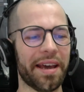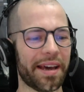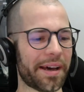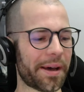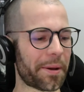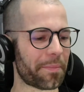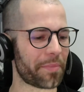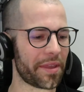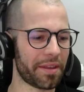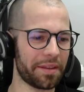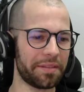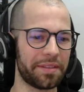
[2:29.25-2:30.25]

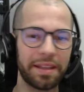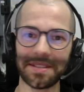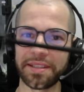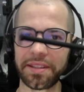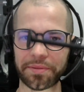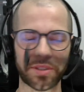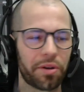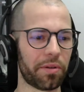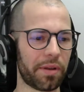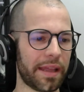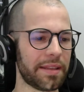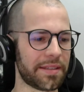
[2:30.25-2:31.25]
And that's it. So
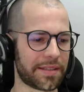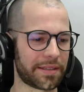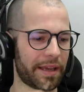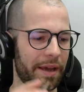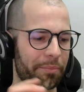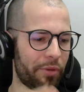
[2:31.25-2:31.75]
let's